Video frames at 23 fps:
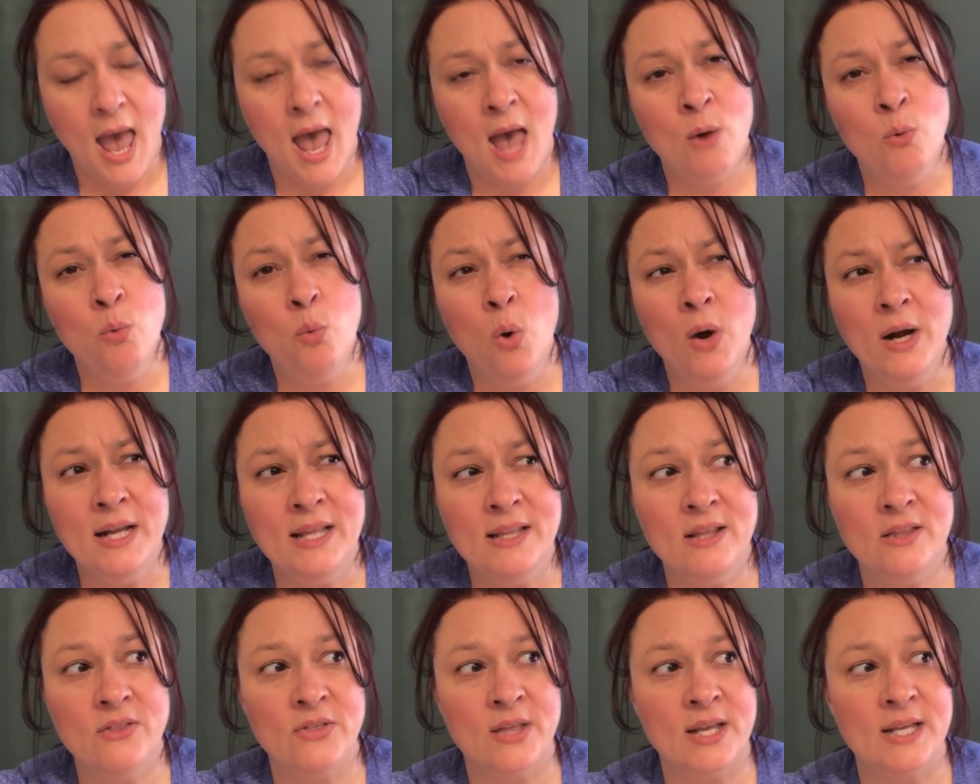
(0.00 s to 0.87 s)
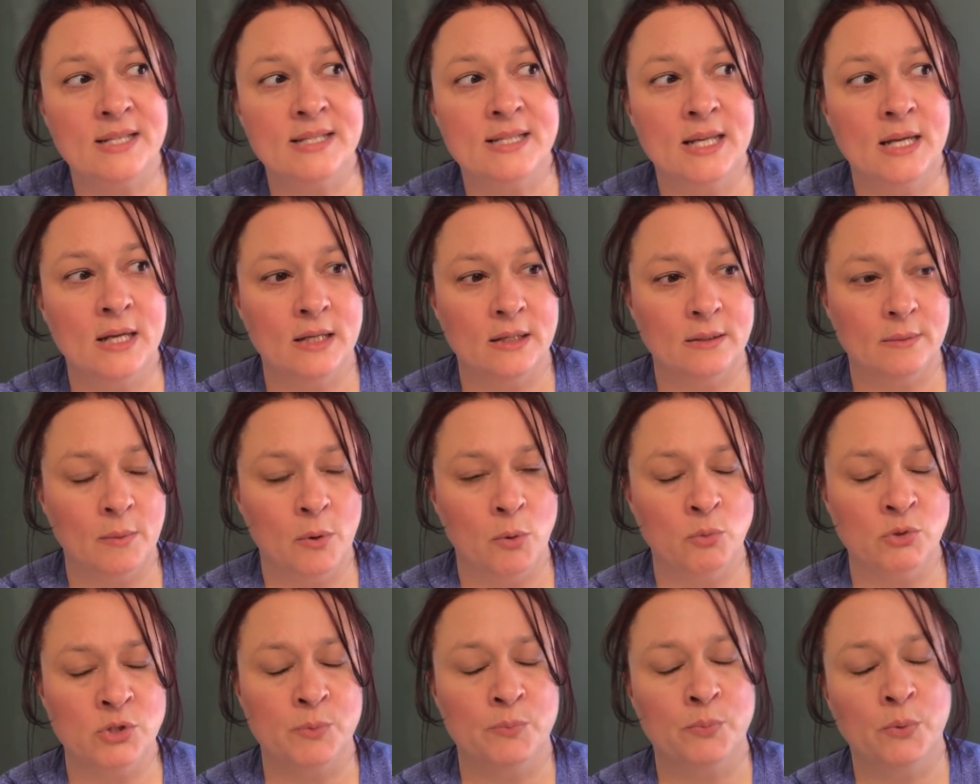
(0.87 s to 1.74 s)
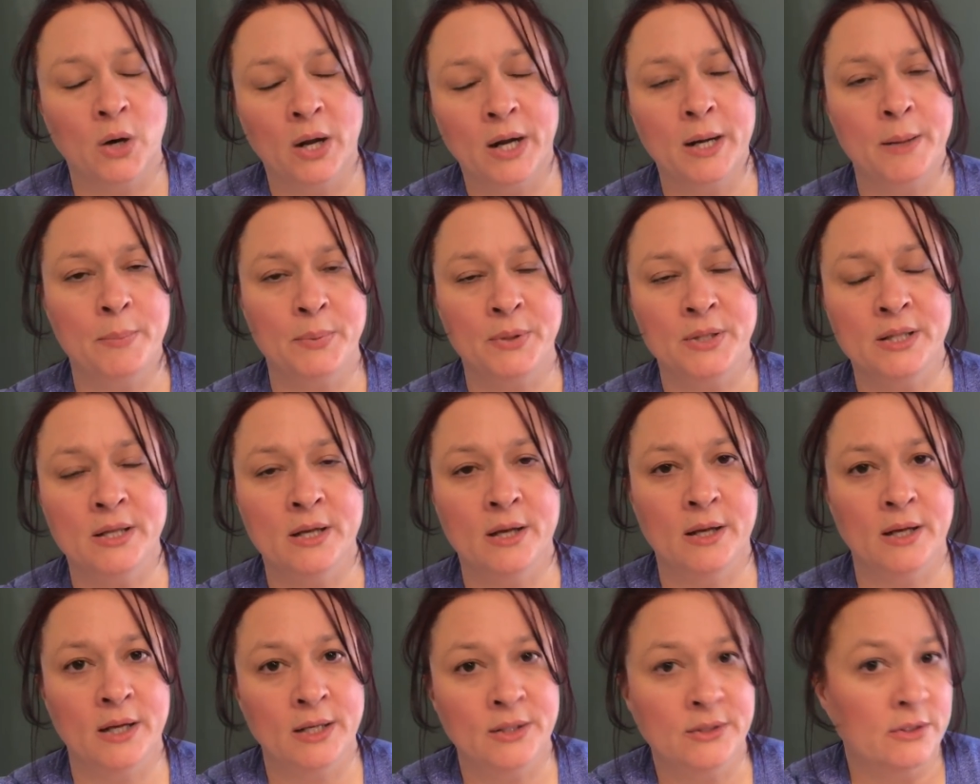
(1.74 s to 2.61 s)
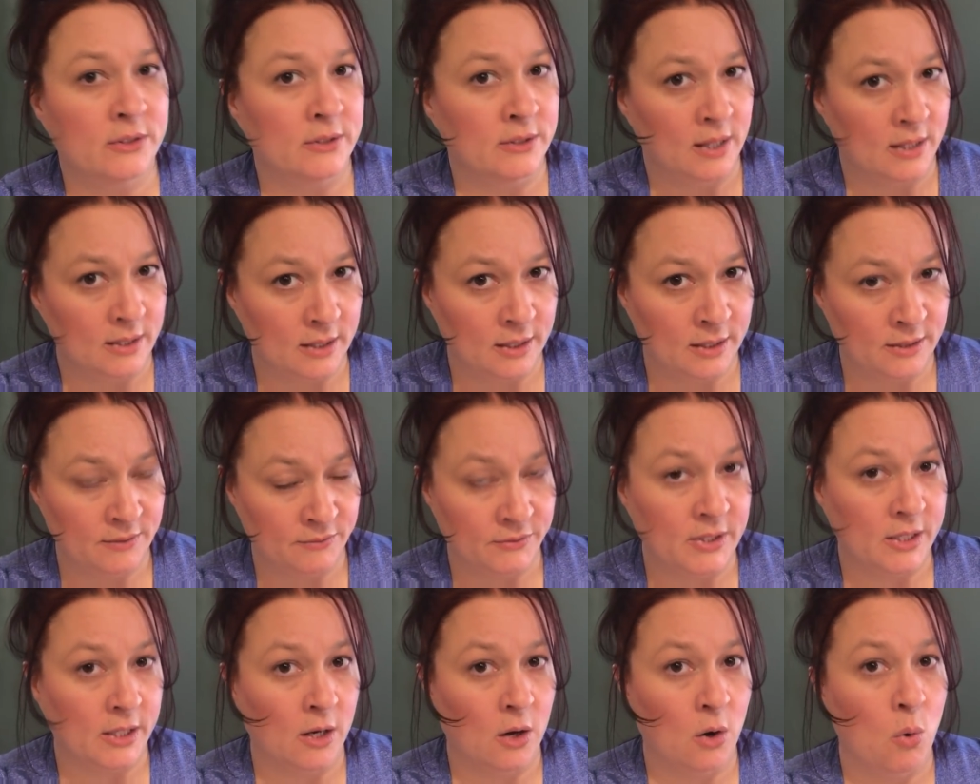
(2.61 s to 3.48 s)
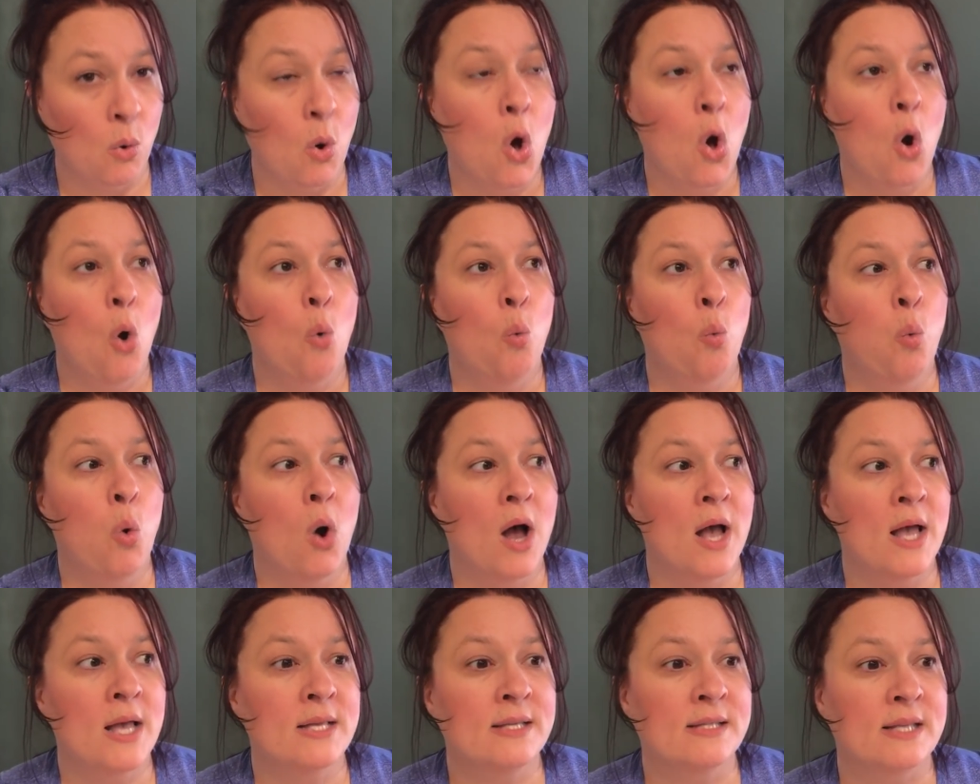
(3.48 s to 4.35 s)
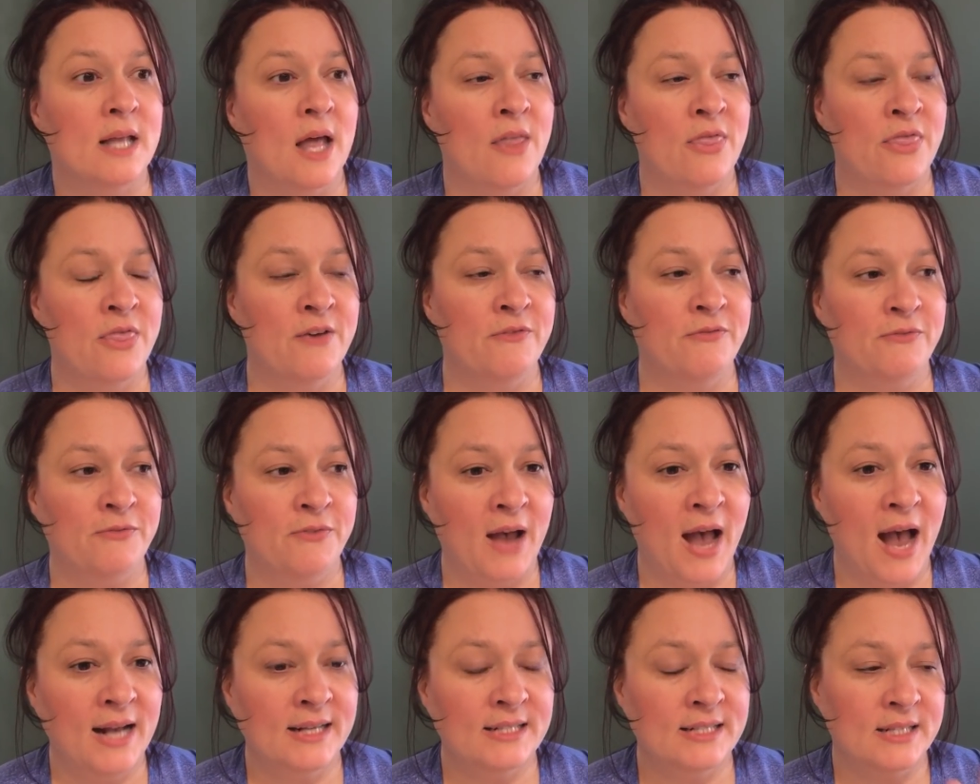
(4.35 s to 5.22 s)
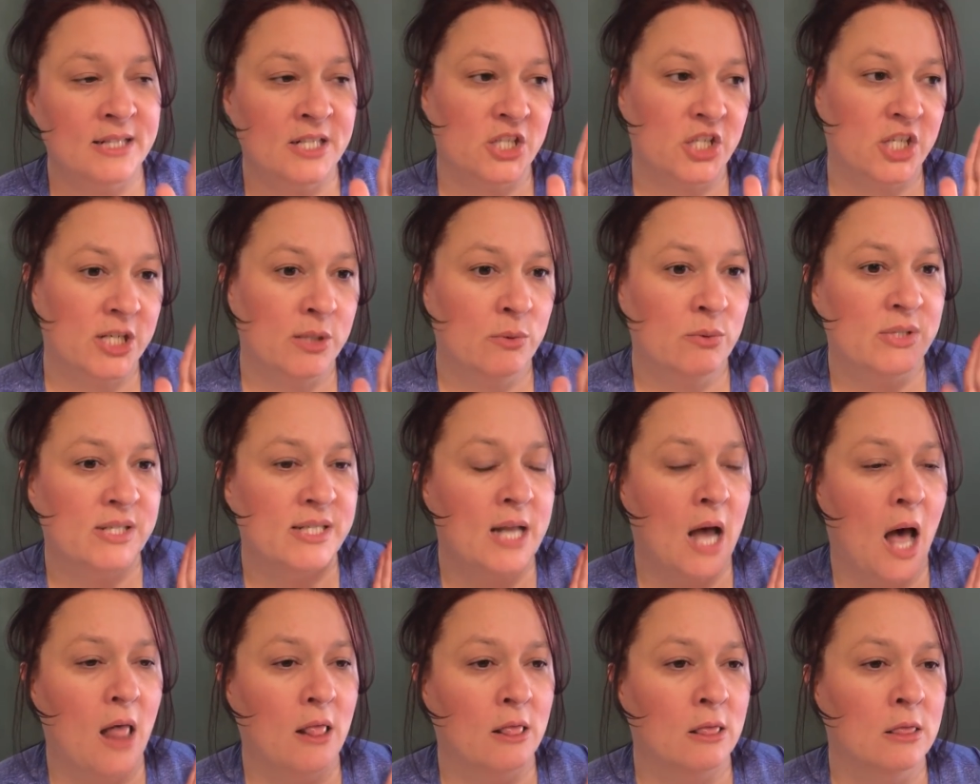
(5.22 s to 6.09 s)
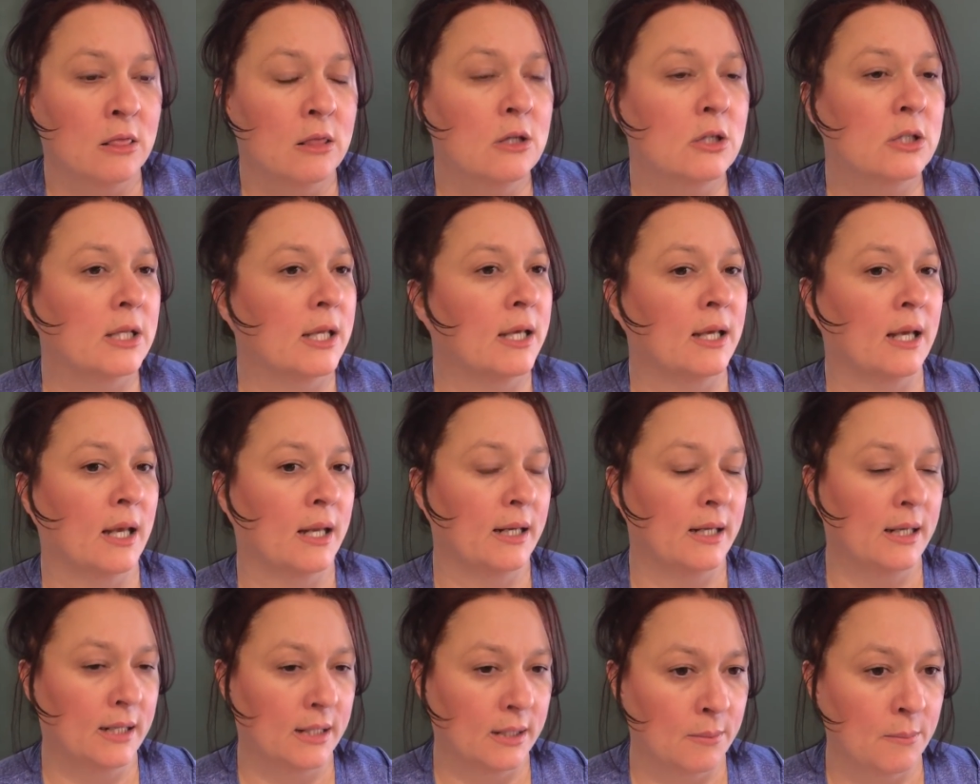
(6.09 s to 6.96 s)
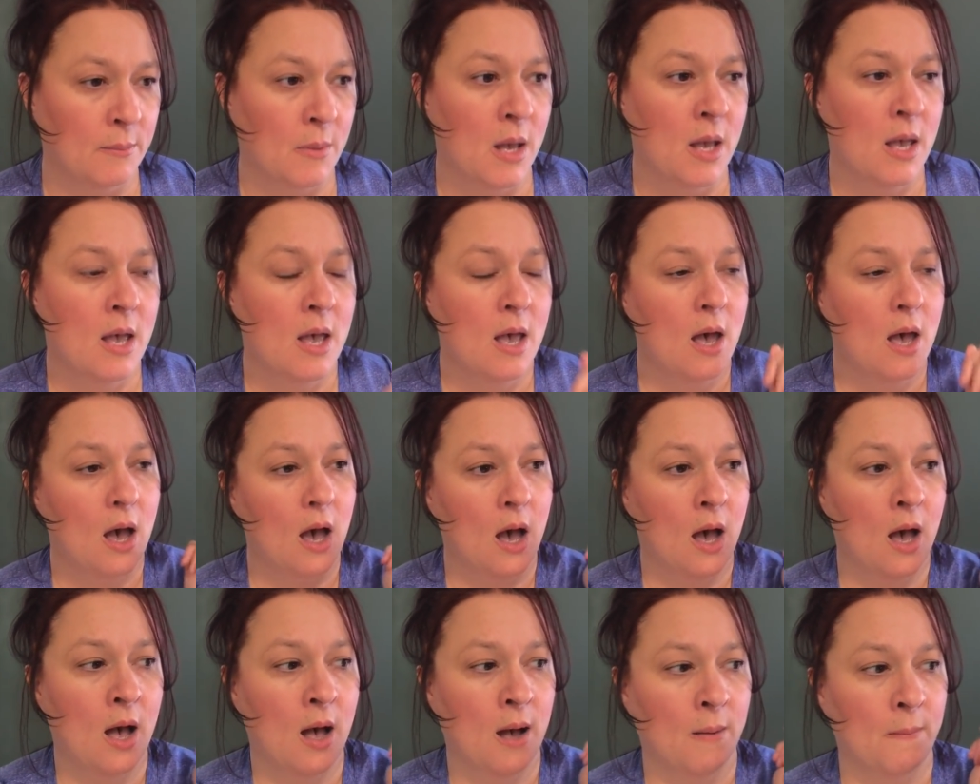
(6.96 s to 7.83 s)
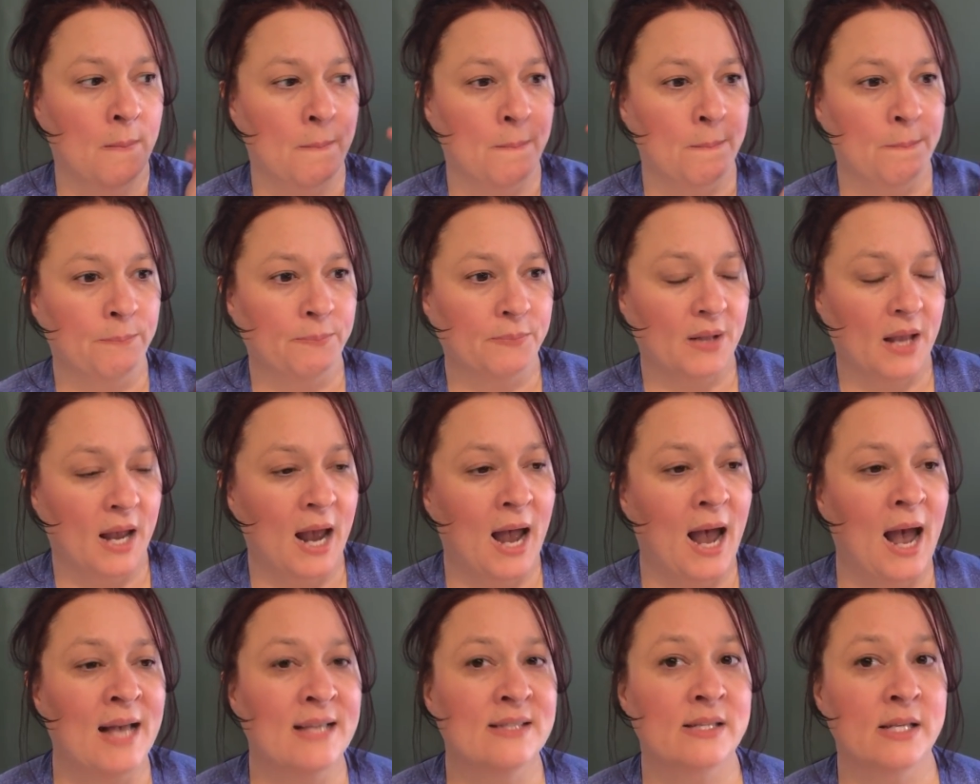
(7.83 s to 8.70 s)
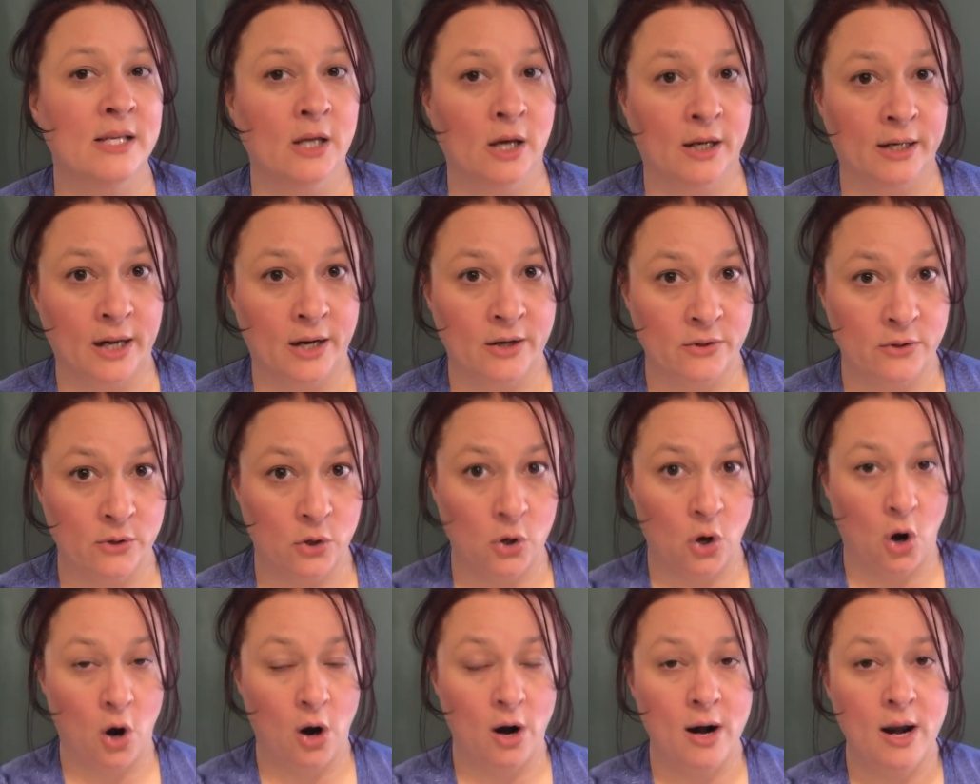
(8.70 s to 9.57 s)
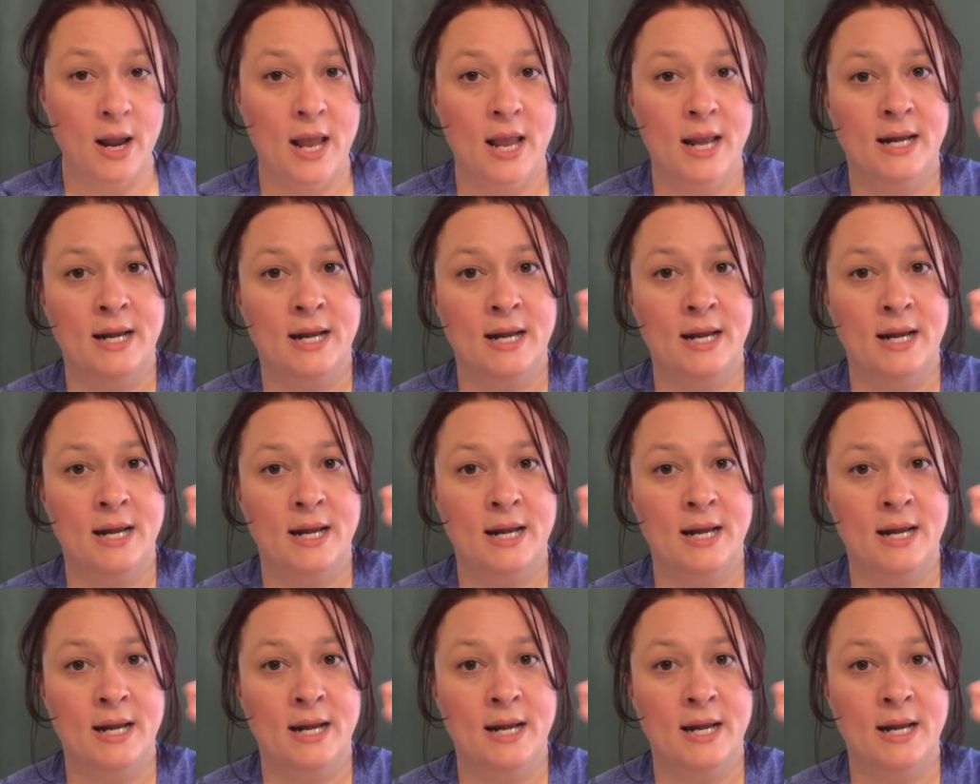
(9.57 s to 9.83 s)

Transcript: And one of the things that was brought up in the in the in the video was the fact that she was not looking at him um, as he got out of the car.